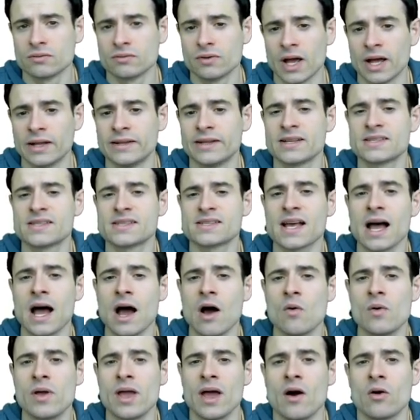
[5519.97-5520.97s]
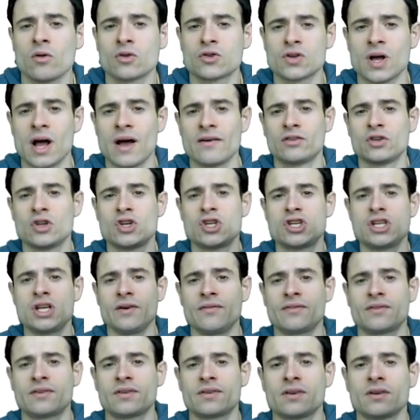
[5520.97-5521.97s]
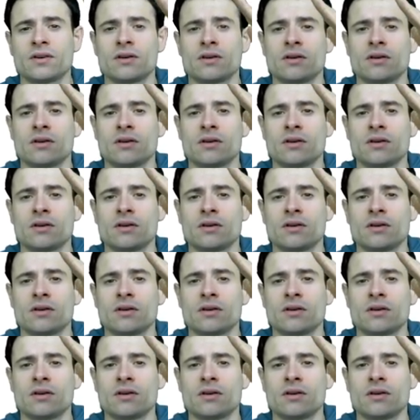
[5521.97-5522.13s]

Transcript: And this is how we also have the shift